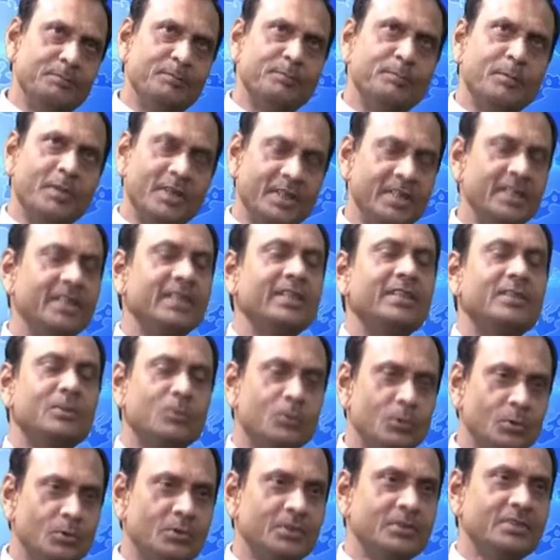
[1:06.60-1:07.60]
pertinent
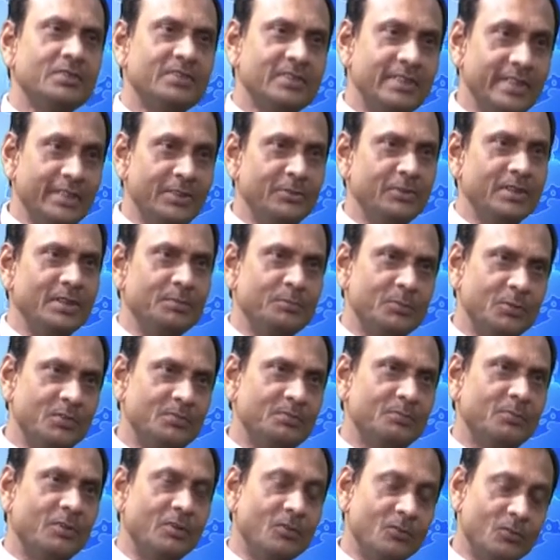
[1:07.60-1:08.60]
questions that you have put
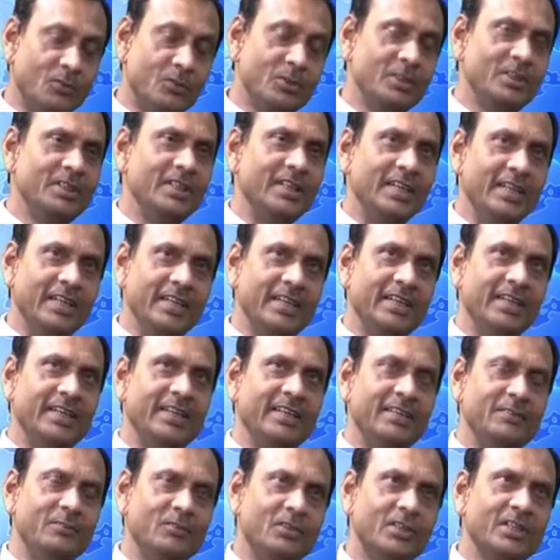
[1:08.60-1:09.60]
forward.
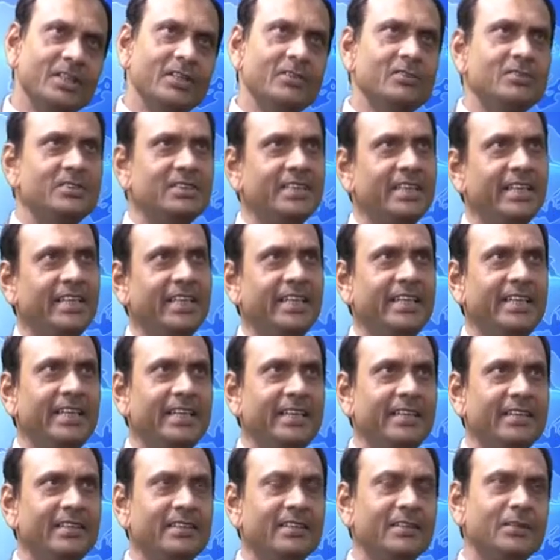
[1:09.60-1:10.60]
And what I would
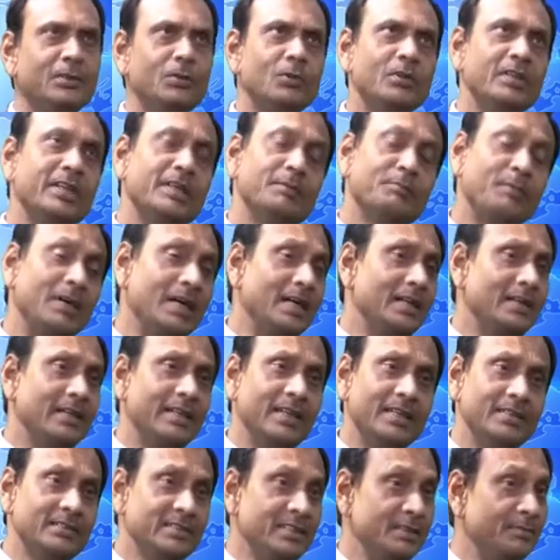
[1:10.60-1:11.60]
say, though Nepal
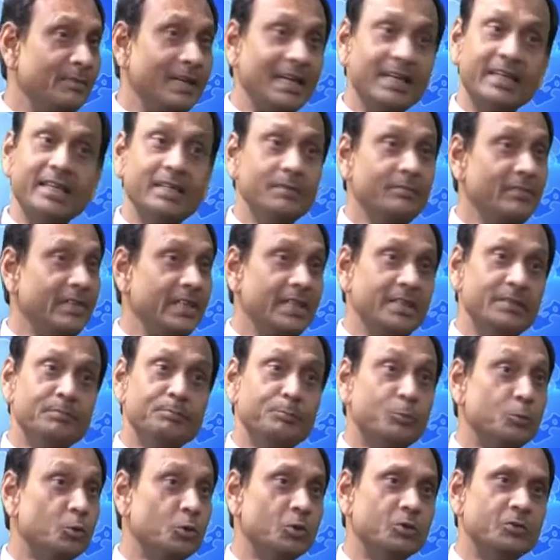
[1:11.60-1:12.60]
has remarkably
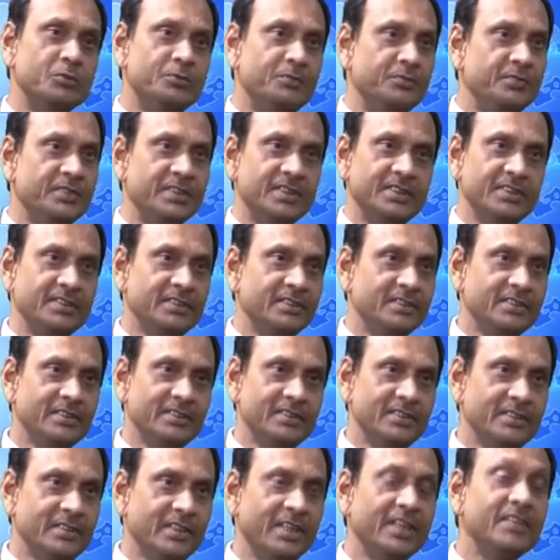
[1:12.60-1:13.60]
improved
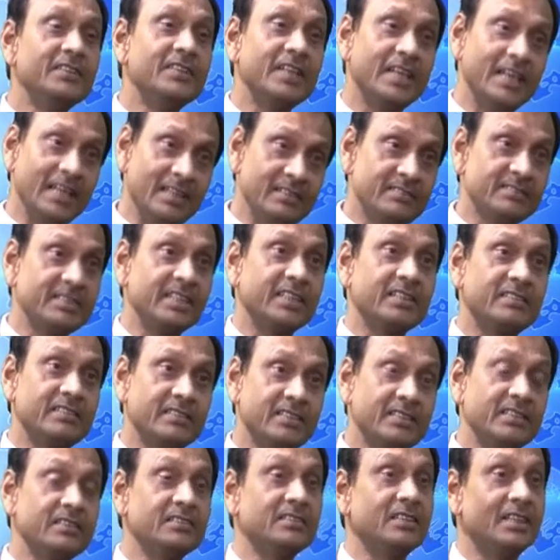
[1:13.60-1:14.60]
in the health
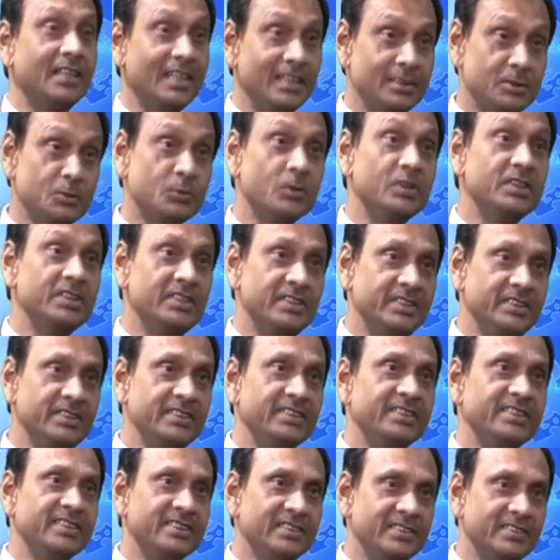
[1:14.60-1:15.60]
sector in the last 20
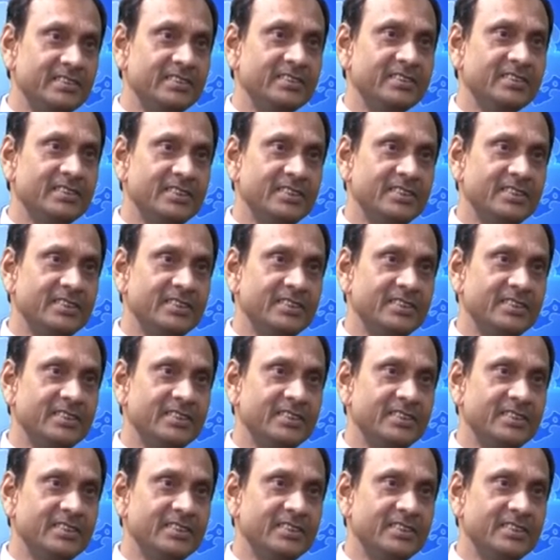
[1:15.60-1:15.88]
years,